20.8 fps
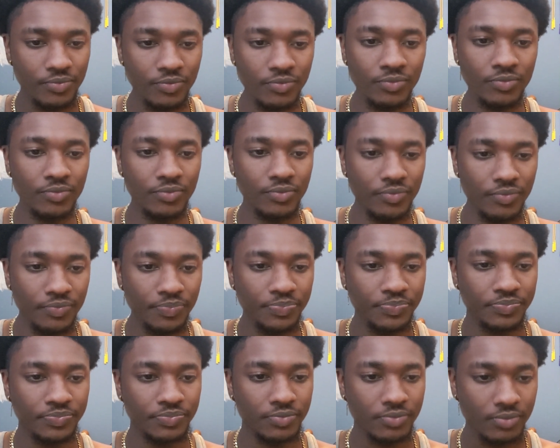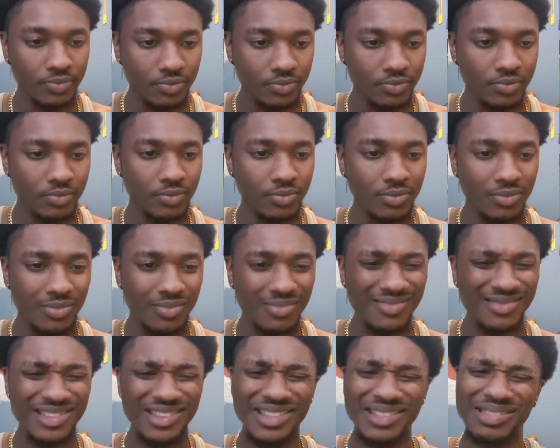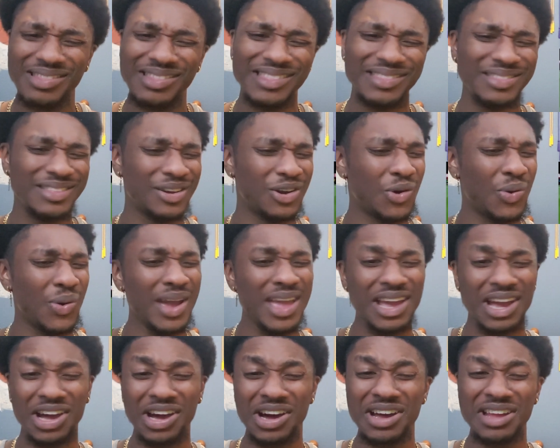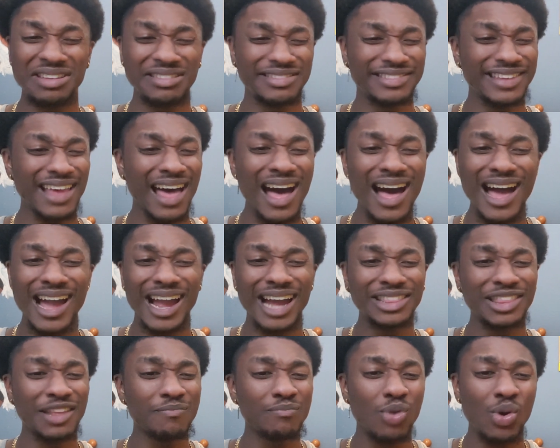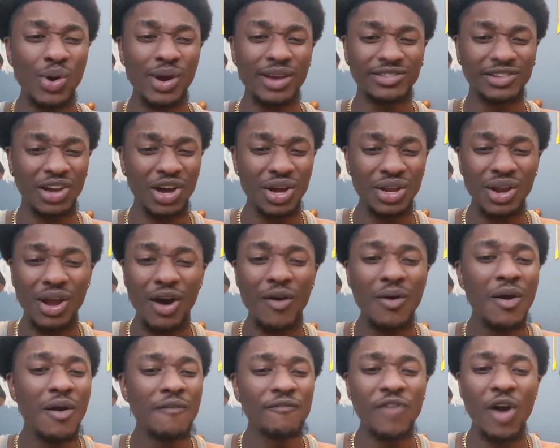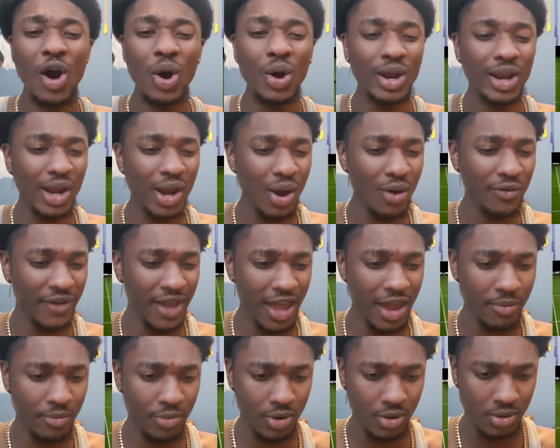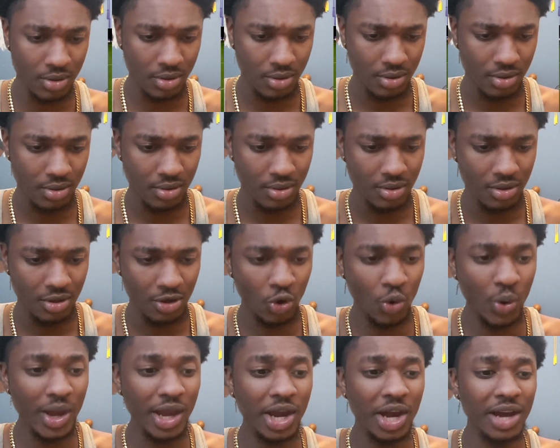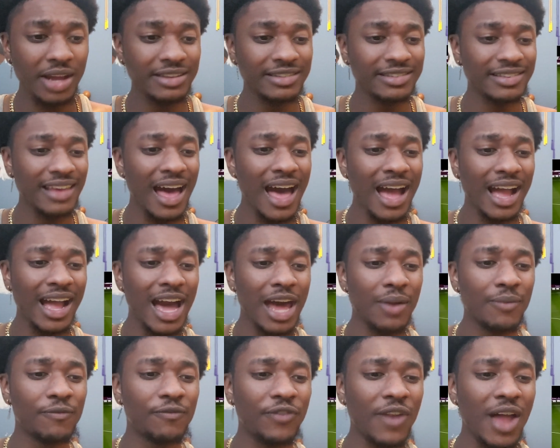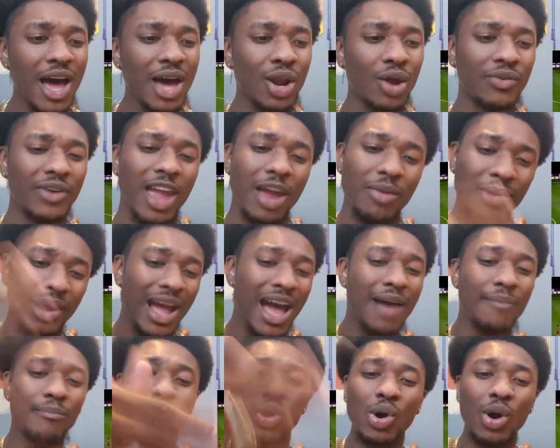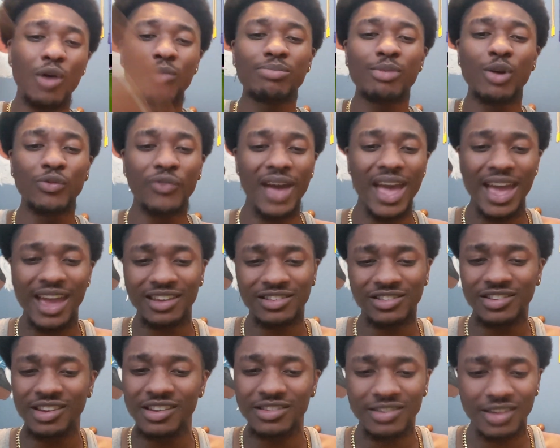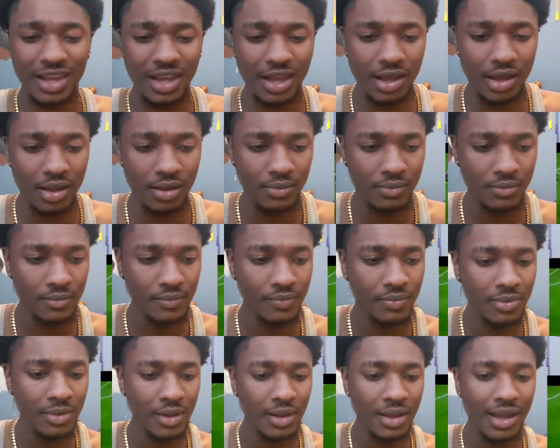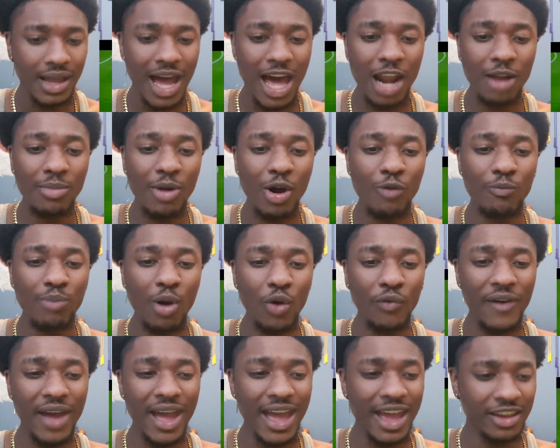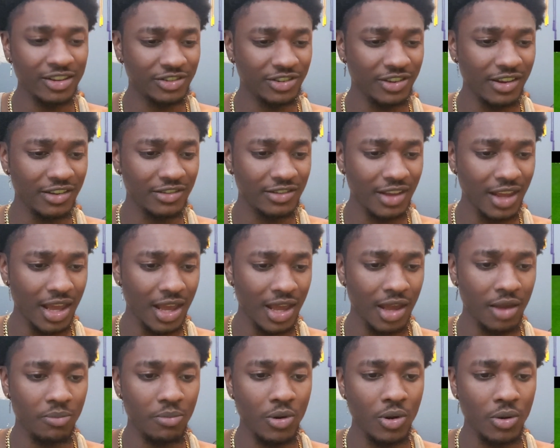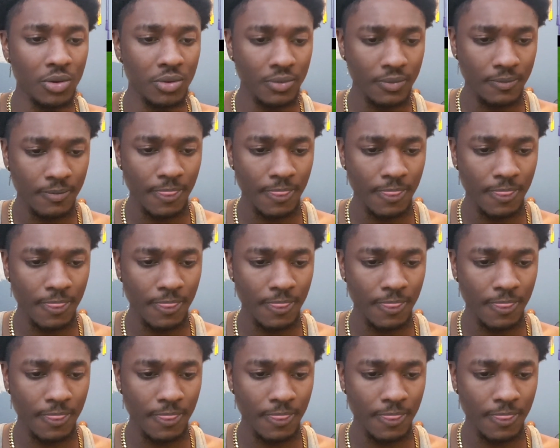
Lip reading: I'm saying? Quick cutting side. Got them boys cutting off, falling off camera. Quick cutting side. Got them flying off camera. Got ball on both ass cheeks again. Got him on both ass cheeks again, bro.